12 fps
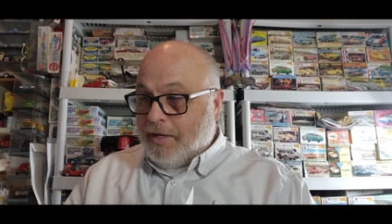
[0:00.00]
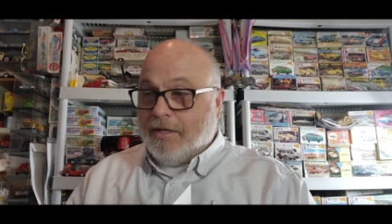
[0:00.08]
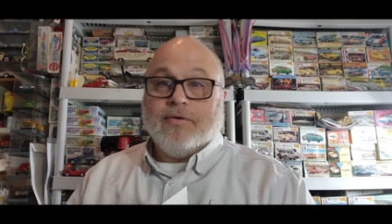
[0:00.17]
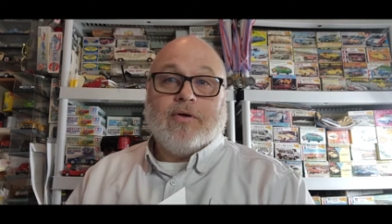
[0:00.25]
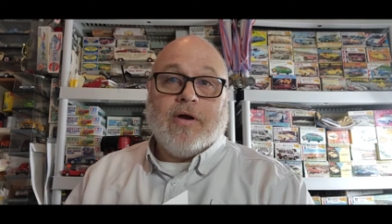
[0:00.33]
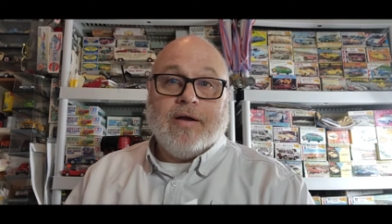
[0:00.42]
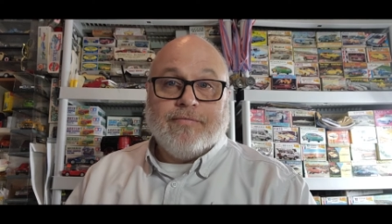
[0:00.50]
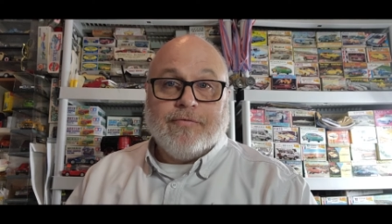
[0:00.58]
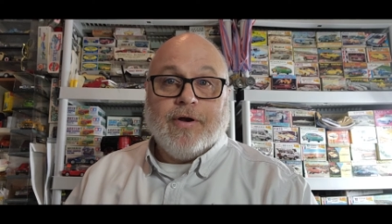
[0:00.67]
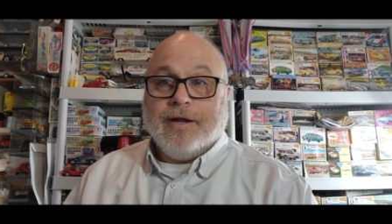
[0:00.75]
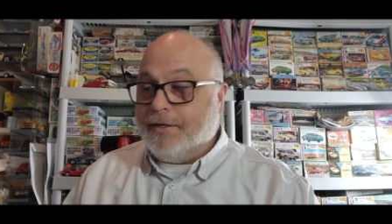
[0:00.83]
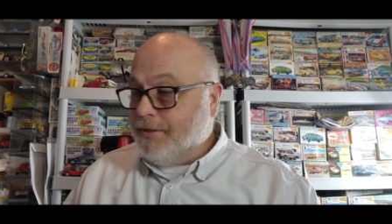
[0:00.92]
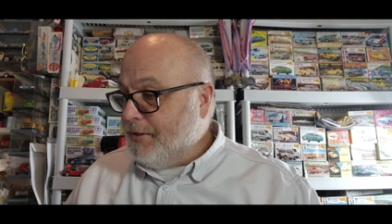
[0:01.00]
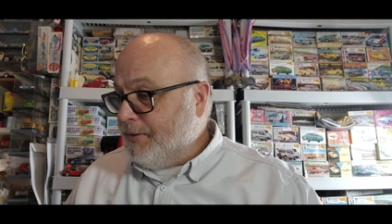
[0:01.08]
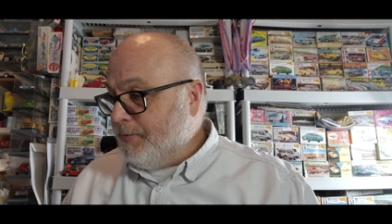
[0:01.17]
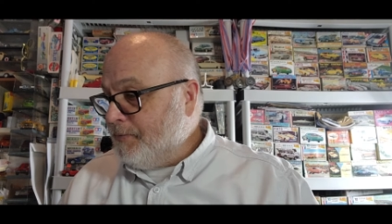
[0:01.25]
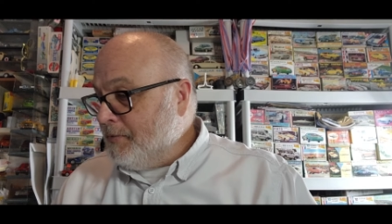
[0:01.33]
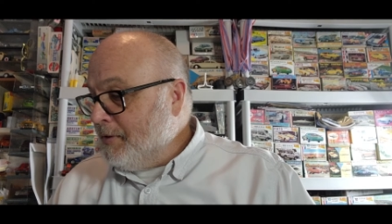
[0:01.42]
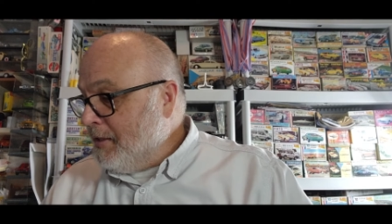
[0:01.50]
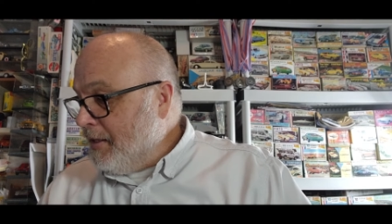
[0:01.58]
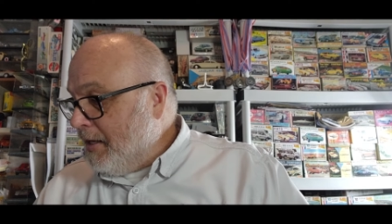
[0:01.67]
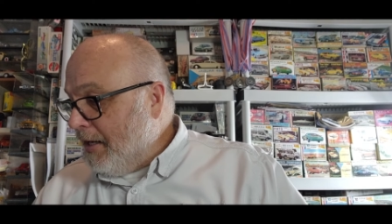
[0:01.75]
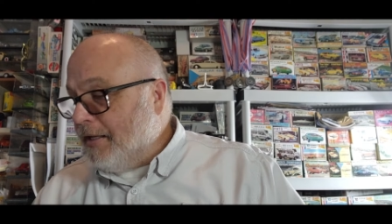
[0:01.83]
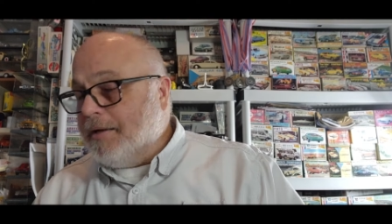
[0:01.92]
he's a great friend too.
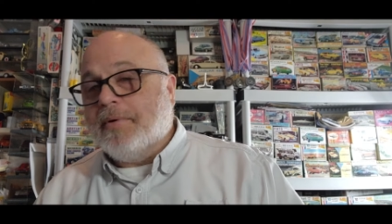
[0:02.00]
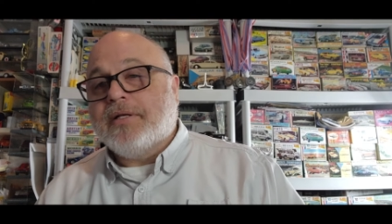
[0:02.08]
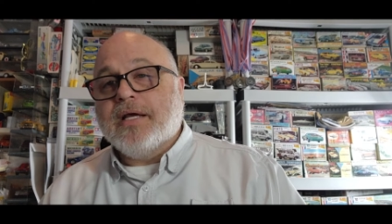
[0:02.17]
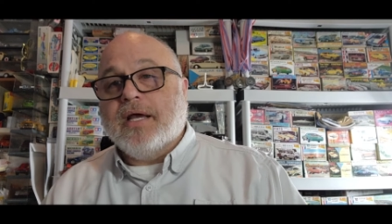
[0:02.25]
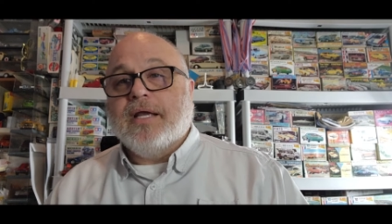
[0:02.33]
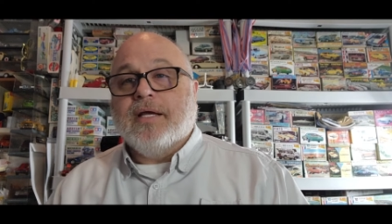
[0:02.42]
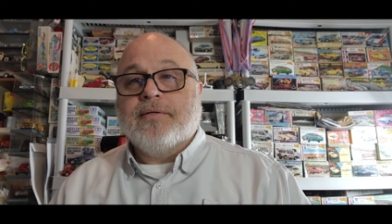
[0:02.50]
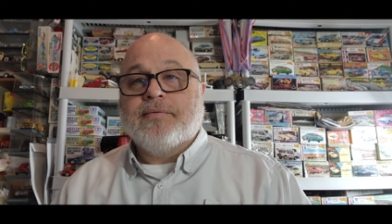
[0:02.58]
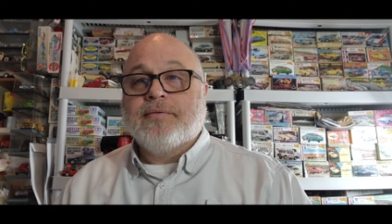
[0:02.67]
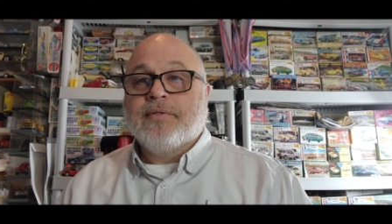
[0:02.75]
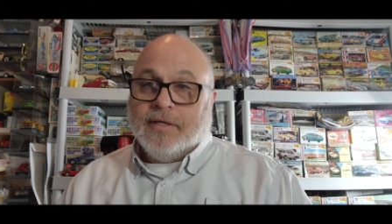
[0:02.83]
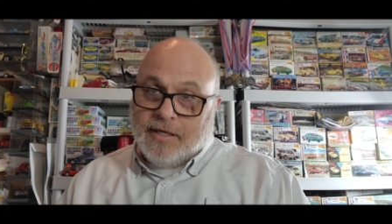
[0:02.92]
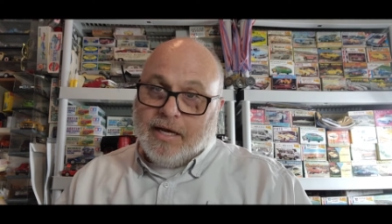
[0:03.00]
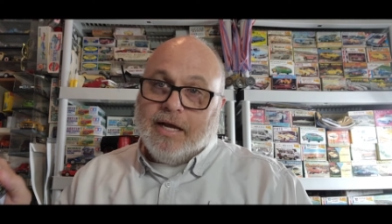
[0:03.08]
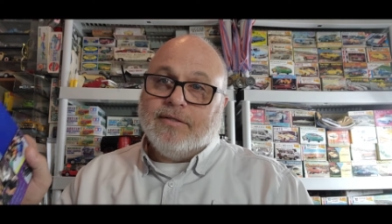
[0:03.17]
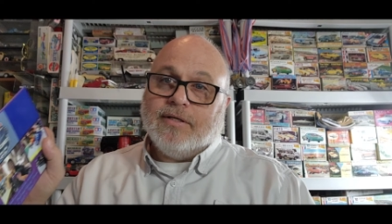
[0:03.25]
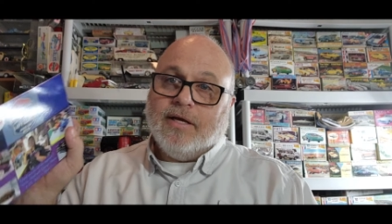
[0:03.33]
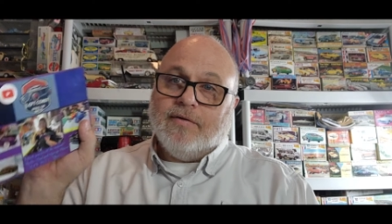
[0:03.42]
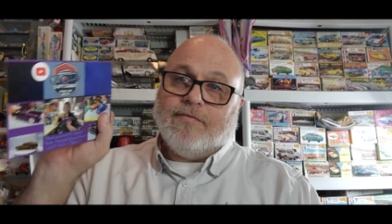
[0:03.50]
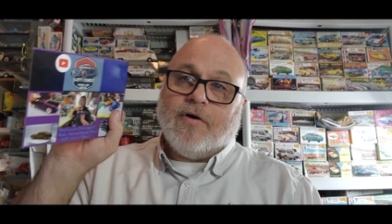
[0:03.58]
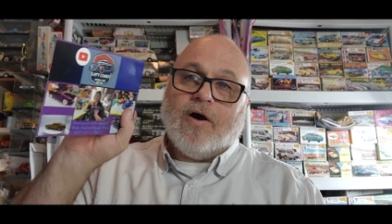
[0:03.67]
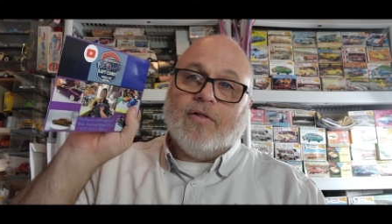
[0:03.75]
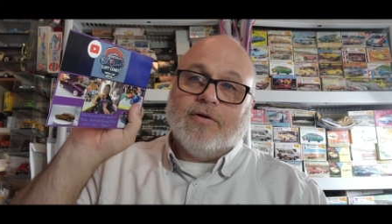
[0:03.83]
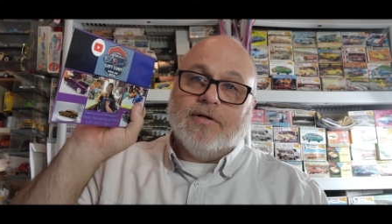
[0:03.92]
And let me tell you, he's a good
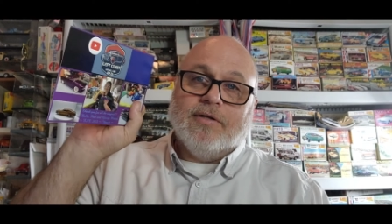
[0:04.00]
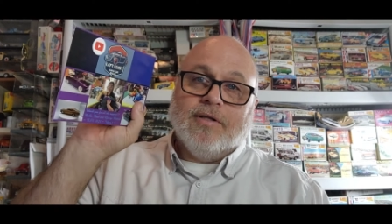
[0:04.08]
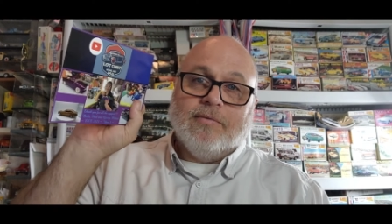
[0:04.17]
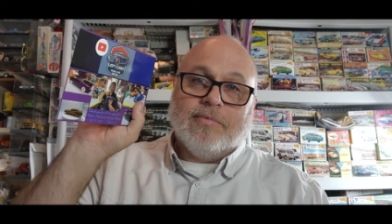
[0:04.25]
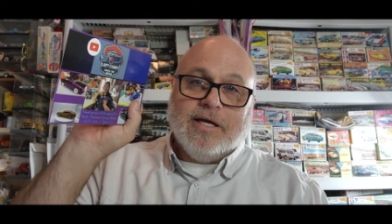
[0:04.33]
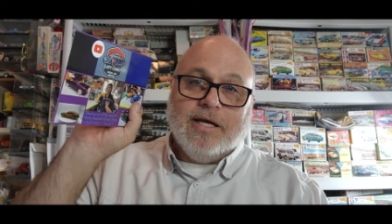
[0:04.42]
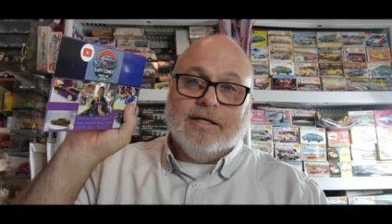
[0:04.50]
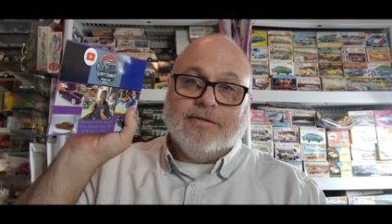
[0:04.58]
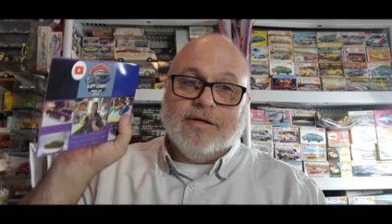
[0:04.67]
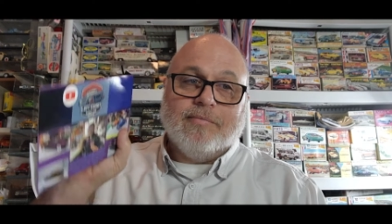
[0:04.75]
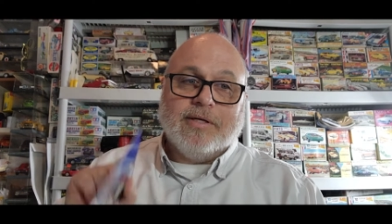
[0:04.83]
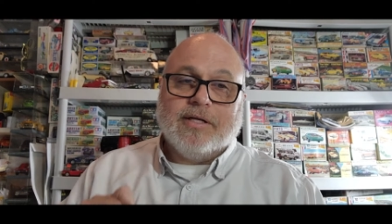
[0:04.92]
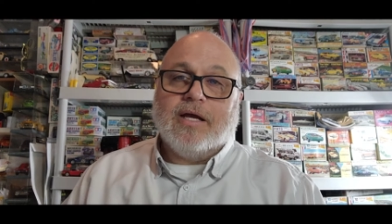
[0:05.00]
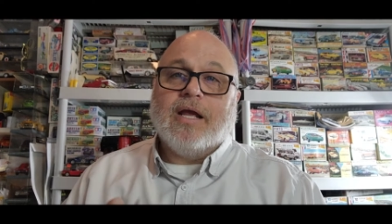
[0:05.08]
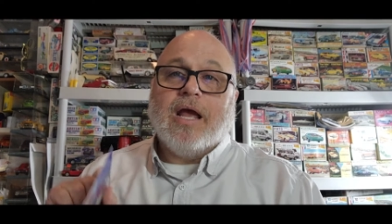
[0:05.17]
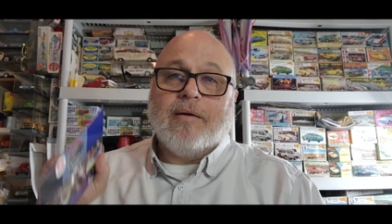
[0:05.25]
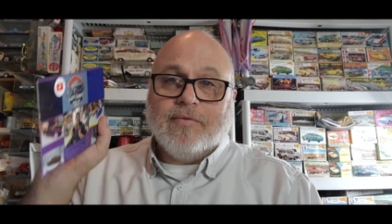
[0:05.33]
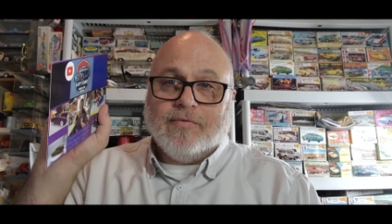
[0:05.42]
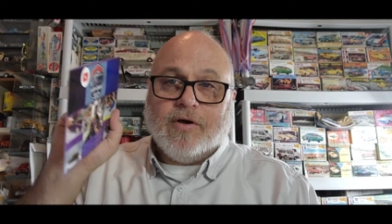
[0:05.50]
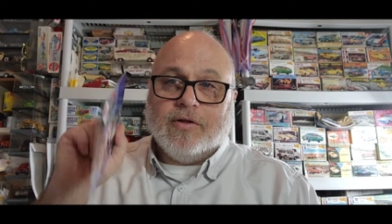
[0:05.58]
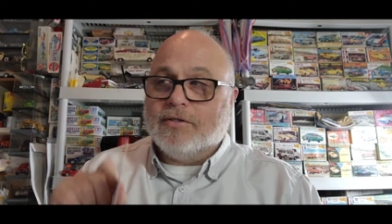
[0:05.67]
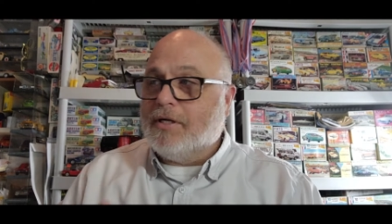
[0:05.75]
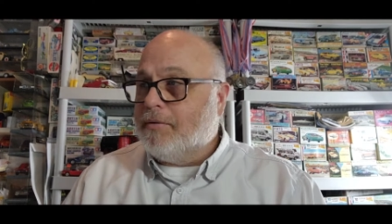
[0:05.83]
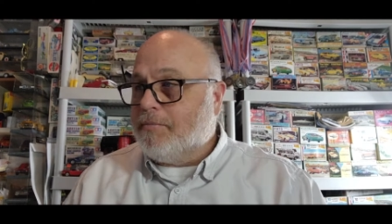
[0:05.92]
father to them kids. Let me tell you, happy
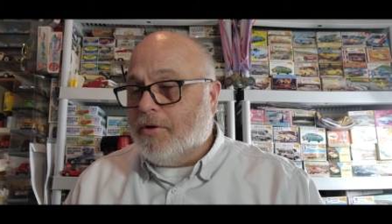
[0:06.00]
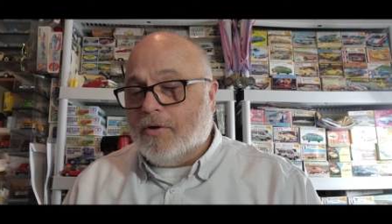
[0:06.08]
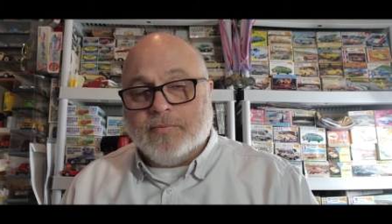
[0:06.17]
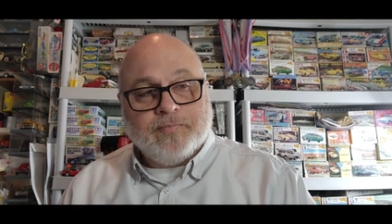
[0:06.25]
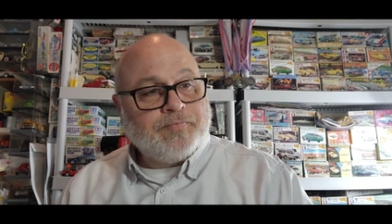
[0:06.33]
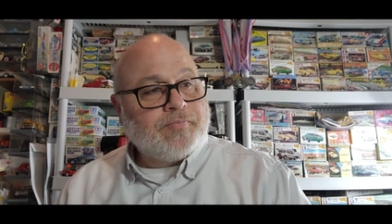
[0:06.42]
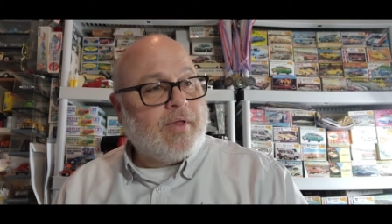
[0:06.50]
Father's Day, Paul.